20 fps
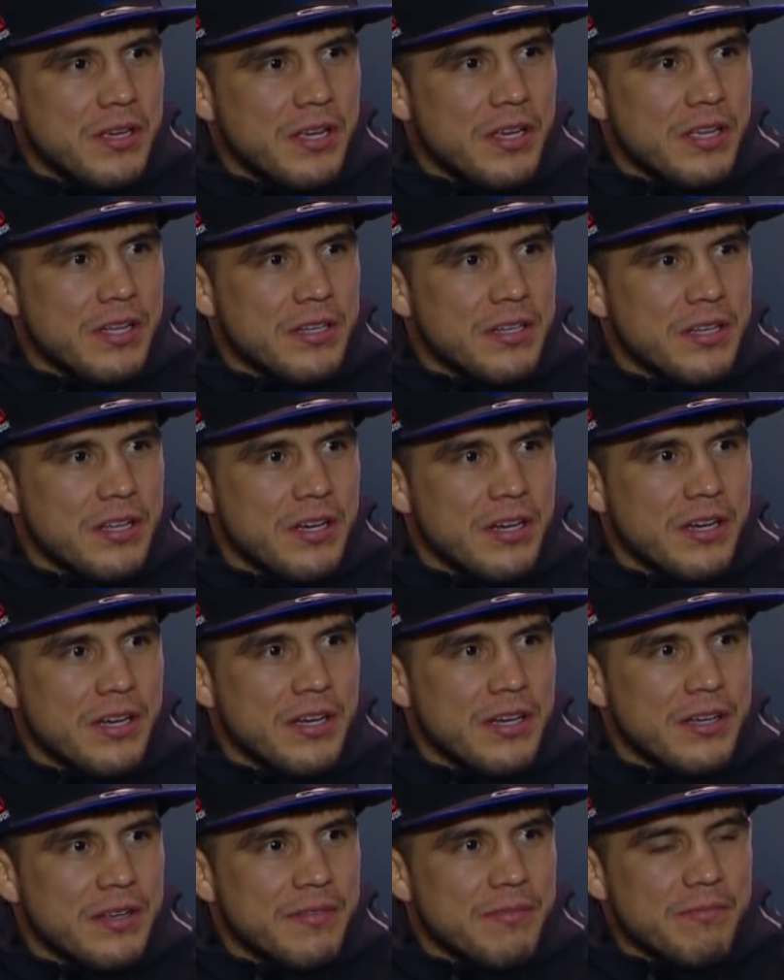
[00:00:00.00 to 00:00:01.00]
And,
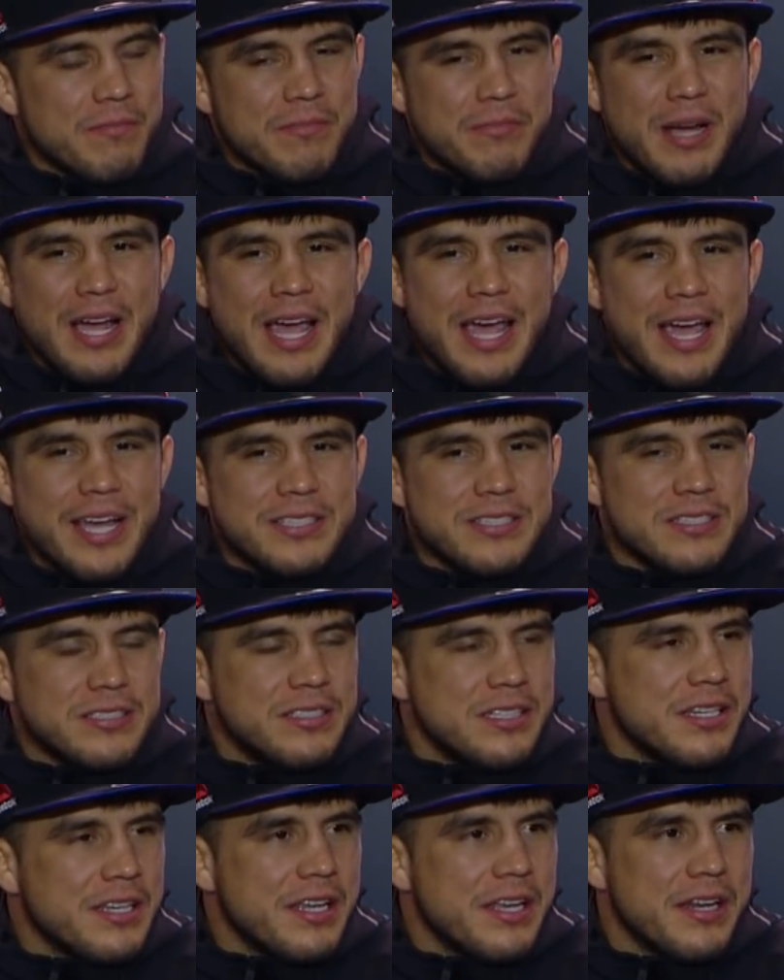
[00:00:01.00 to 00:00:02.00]
my hand just
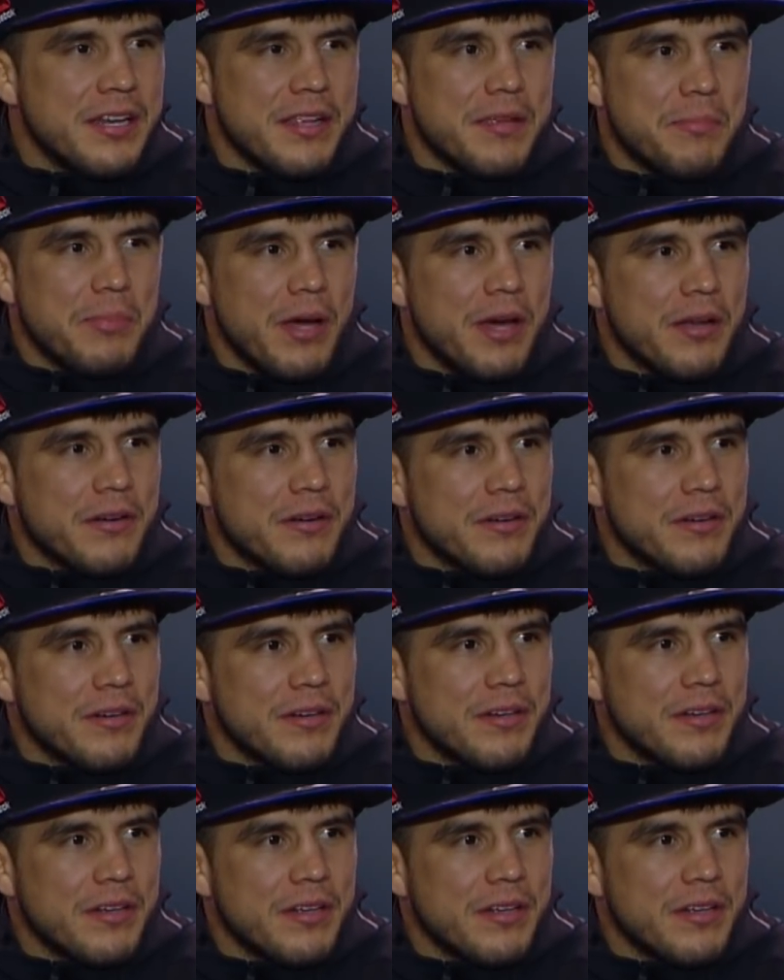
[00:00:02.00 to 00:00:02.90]
didn't get any better.